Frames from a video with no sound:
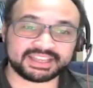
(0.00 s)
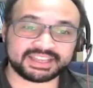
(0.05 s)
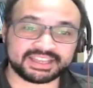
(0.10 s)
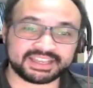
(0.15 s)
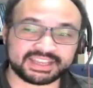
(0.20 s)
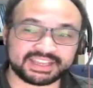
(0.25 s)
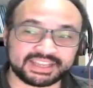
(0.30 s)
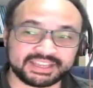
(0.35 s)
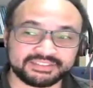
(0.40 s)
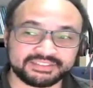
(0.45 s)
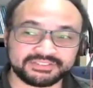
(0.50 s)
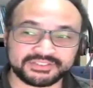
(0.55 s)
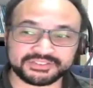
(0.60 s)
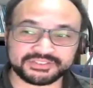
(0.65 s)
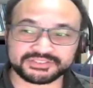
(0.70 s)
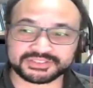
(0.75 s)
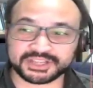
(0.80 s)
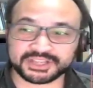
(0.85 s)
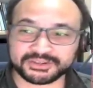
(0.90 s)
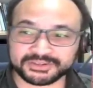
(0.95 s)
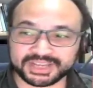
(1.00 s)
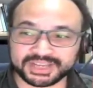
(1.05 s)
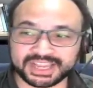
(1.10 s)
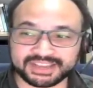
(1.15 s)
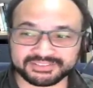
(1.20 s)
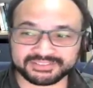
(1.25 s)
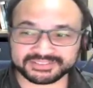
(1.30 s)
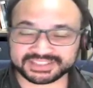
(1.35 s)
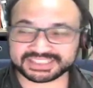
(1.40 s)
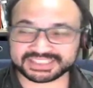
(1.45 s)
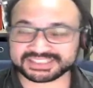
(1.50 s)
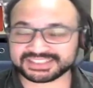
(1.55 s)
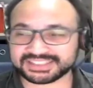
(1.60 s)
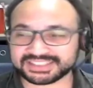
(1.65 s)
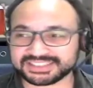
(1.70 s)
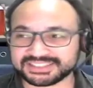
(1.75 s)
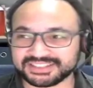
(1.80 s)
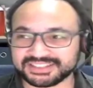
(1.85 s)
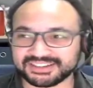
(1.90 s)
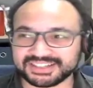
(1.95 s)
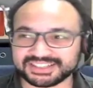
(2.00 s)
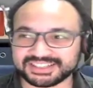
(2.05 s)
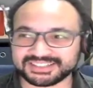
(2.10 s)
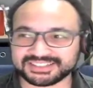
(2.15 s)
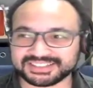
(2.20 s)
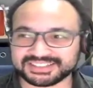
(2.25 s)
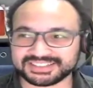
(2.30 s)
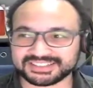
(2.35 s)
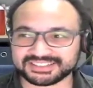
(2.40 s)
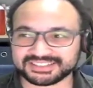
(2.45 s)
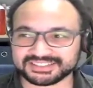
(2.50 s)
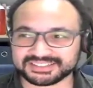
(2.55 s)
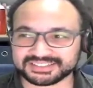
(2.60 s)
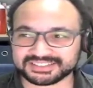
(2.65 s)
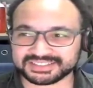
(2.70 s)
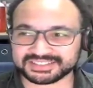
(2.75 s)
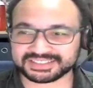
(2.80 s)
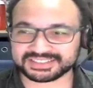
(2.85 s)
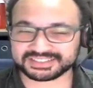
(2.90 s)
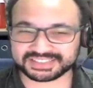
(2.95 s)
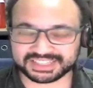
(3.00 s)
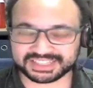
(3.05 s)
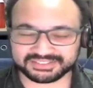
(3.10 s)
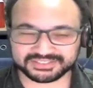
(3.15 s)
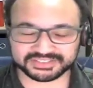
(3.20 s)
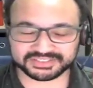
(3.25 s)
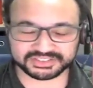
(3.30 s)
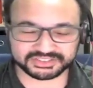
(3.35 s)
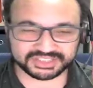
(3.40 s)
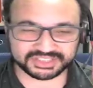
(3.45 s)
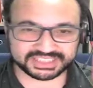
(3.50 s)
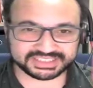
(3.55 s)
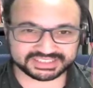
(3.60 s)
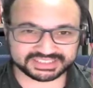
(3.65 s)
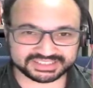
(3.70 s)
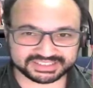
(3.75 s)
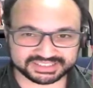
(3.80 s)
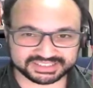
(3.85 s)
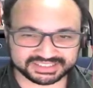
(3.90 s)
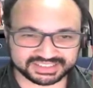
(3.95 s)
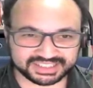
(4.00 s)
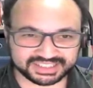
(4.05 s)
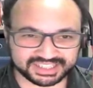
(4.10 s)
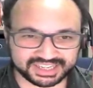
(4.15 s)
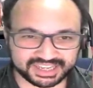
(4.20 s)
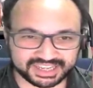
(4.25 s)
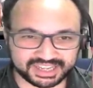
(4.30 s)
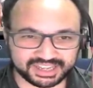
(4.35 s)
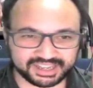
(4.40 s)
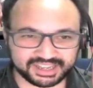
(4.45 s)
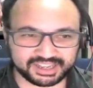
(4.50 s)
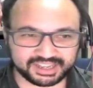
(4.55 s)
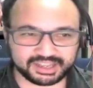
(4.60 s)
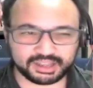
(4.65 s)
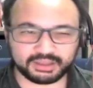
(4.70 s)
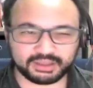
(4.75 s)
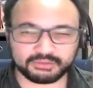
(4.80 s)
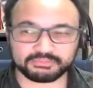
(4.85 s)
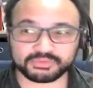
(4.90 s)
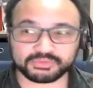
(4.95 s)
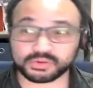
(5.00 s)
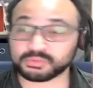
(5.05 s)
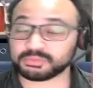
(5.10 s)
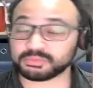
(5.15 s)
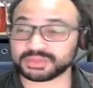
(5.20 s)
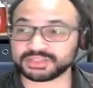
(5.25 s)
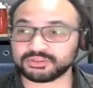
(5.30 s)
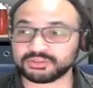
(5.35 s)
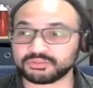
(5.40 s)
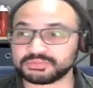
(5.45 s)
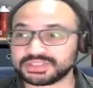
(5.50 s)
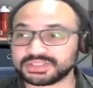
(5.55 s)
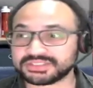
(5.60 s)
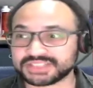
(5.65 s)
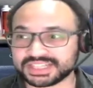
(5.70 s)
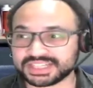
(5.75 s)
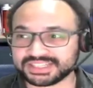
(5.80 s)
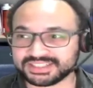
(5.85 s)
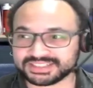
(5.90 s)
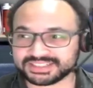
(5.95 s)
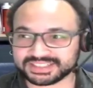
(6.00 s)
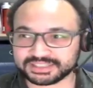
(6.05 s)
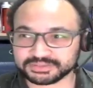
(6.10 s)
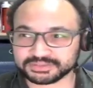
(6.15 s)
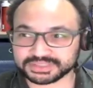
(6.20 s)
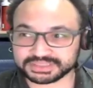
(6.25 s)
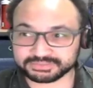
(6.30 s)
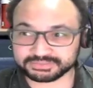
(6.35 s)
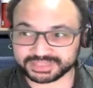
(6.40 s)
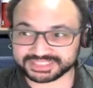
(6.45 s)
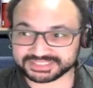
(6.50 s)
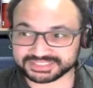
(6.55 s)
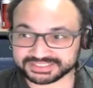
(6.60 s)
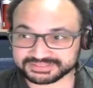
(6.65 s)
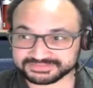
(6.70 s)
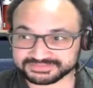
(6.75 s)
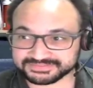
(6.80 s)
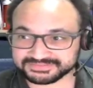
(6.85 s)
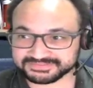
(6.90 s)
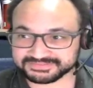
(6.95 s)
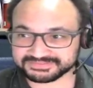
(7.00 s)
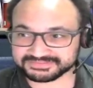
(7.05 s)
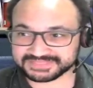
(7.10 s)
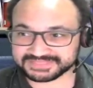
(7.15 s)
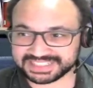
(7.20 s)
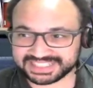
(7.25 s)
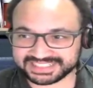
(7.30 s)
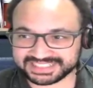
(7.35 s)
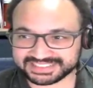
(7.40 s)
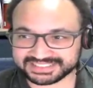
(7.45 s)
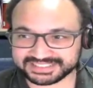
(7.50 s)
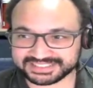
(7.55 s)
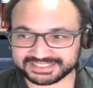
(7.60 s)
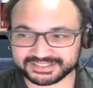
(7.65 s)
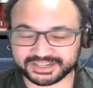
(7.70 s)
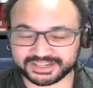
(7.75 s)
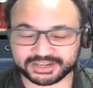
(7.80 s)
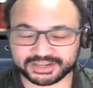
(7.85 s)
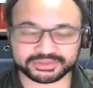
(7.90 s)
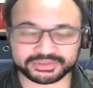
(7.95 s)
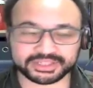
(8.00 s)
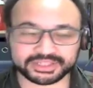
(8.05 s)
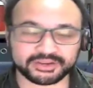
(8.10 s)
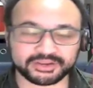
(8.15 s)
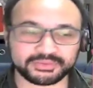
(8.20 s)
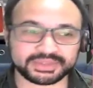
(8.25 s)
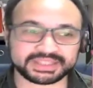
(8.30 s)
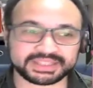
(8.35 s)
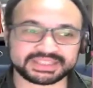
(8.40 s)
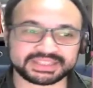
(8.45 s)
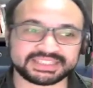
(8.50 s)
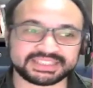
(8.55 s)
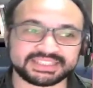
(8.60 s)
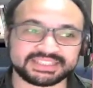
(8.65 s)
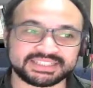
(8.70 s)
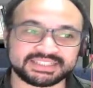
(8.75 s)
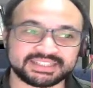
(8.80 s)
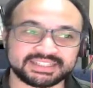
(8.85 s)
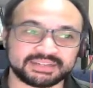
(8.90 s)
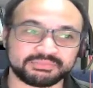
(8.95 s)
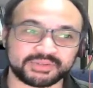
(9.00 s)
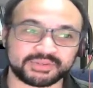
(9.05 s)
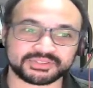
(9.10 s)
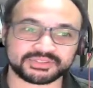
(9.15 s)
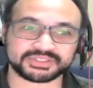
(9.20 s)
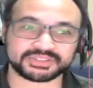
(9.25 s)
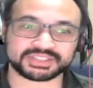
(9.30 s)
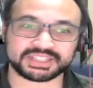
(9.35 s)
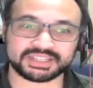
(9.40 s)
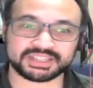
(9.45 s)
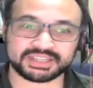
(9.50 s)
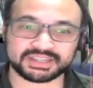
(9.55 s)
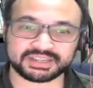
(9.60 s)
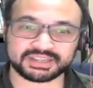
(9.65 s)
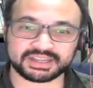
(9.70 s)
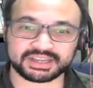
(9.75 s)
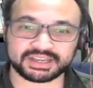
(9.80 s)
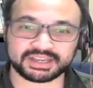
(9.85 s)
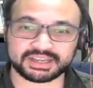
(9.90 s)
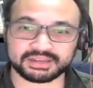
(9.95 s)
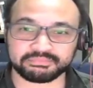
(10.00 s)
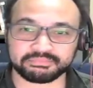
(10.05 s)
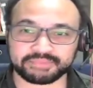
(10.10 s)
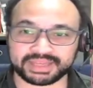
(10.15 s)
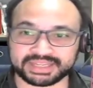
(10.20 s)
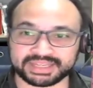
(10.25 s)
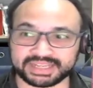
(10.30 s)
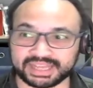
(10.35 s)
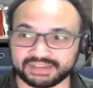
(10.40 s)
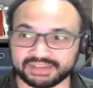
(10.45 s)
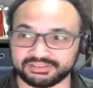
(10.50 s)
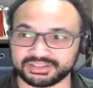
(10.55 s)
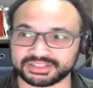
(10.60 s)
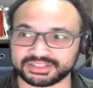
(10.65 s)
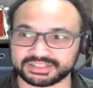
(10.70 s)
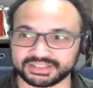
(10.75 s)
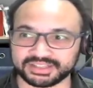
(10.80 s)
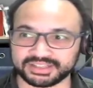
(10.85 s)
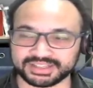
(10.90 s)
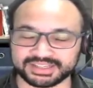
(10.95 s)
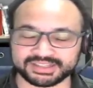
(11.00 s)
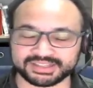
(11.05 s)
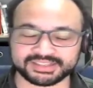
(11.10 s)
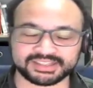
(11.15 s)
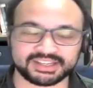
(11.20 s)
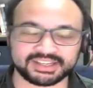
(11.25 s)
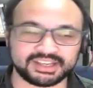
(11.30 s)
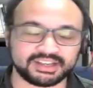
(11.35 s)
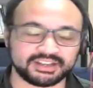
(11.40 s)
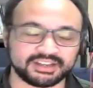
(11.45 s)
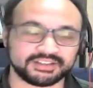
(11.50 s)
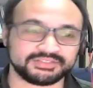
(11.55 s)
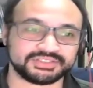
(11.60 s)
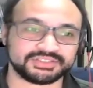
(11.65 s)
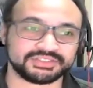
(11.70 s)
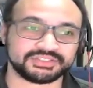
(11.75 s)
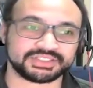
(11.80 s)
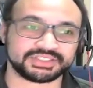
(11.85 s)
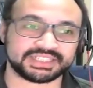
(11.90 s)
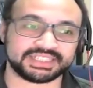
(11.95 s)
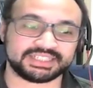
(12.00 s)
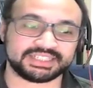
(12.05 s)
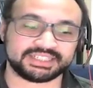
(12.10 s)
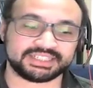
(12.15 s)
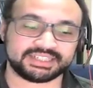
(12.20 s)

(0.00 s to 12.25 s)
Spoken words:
If you don't have this set of constraints, probably almost anything else is better. You know, I would go with the approach that Ben outlined earlier of using